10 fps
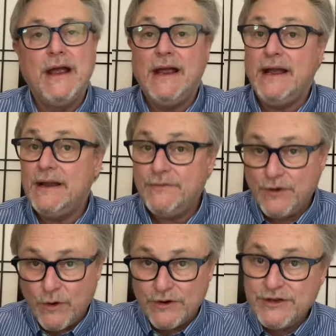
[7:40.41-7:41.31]
And of
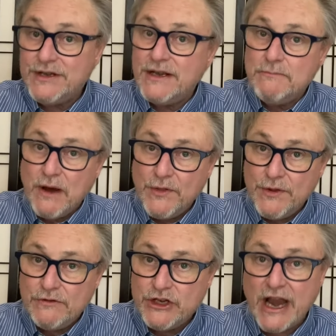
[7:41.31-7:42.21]
course, the month
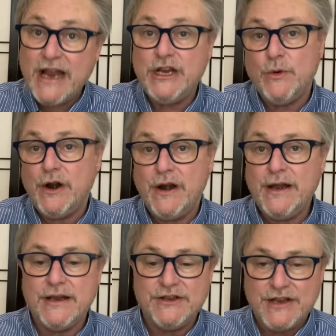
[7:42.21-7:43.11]
of
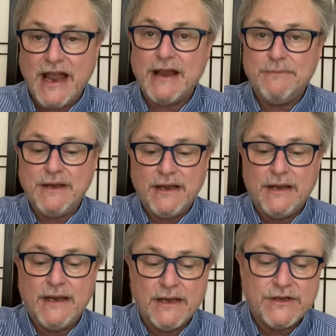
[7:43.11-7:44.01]
January is named
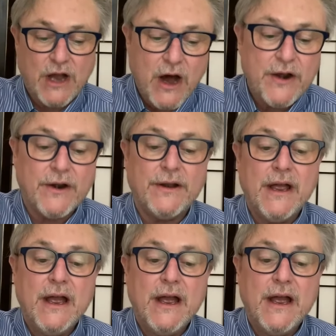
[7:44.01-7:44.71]
in his honor.